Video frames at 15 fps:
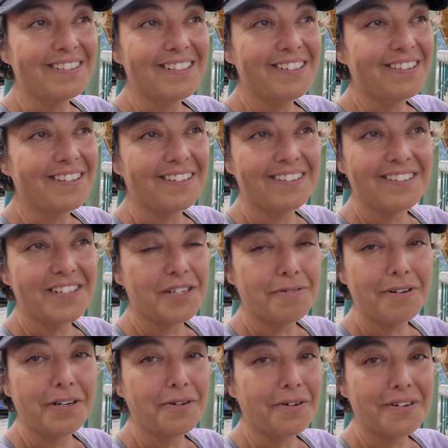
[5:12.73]

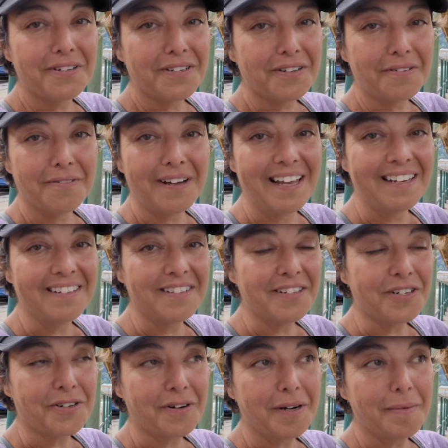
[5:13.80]
three quarters of the way into the
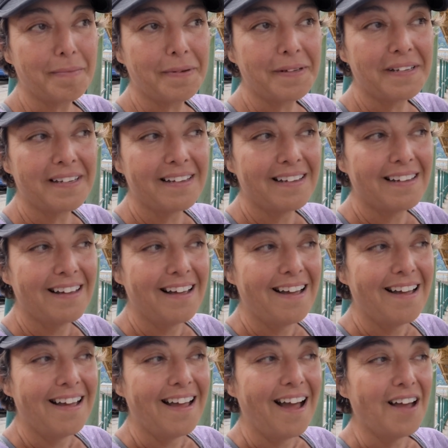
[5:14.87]
trip,
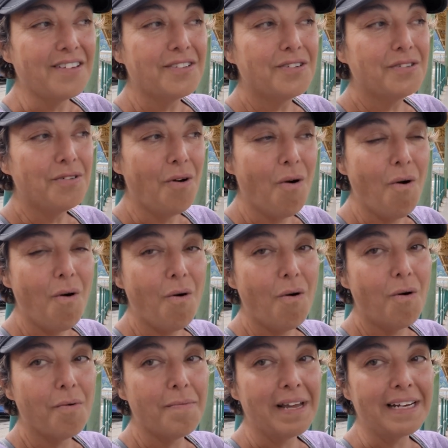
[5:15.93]

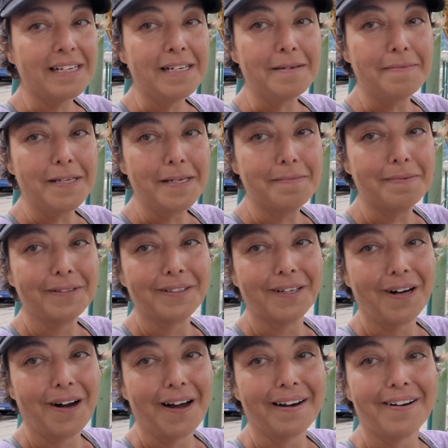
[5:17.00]
so many people
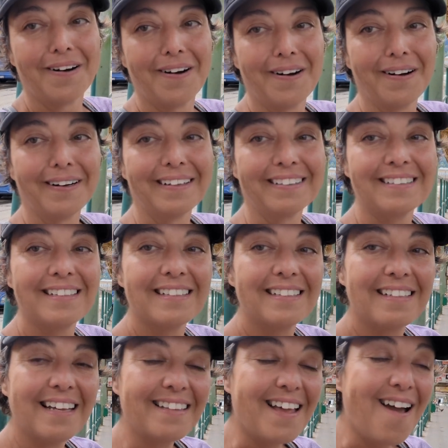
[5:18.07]
got on
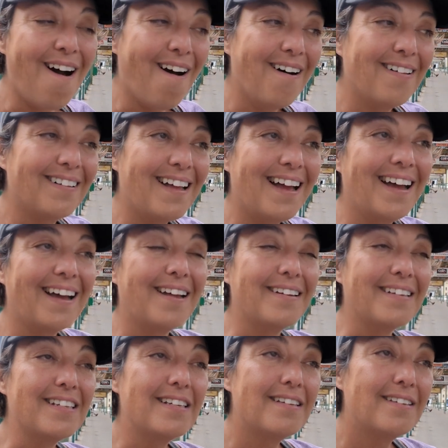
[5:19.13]
and they all
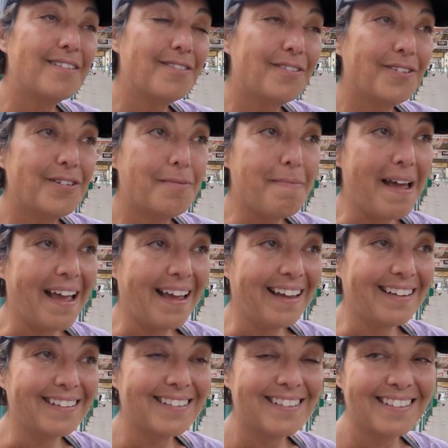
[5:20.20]
had huge
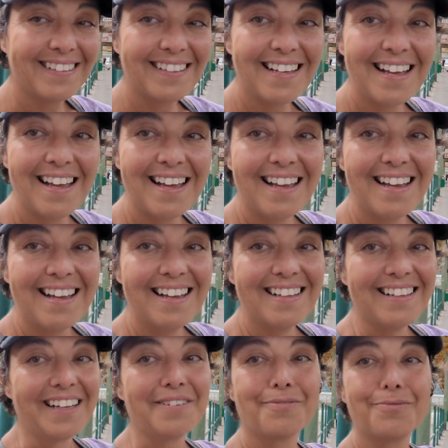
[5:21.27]
bags,
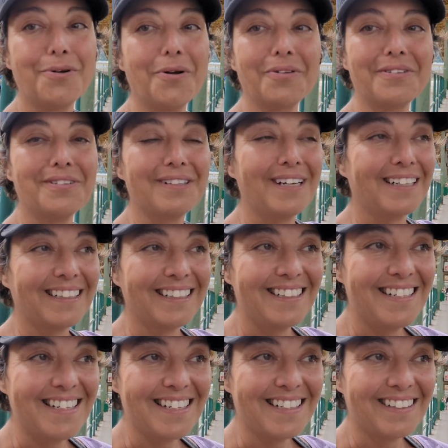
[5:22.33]
like roller
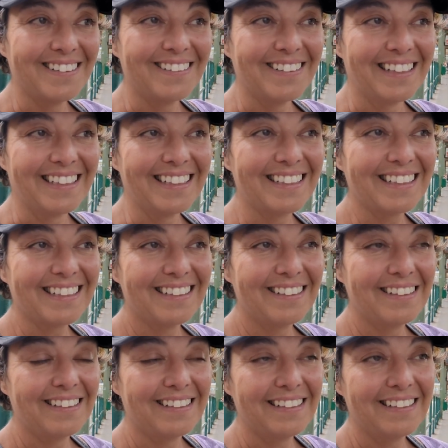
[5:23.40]
luggage, you know, like,
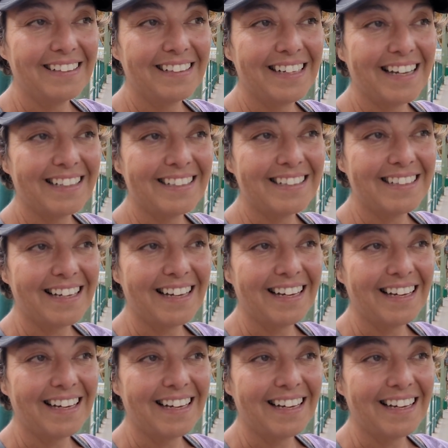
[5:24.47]
oh, and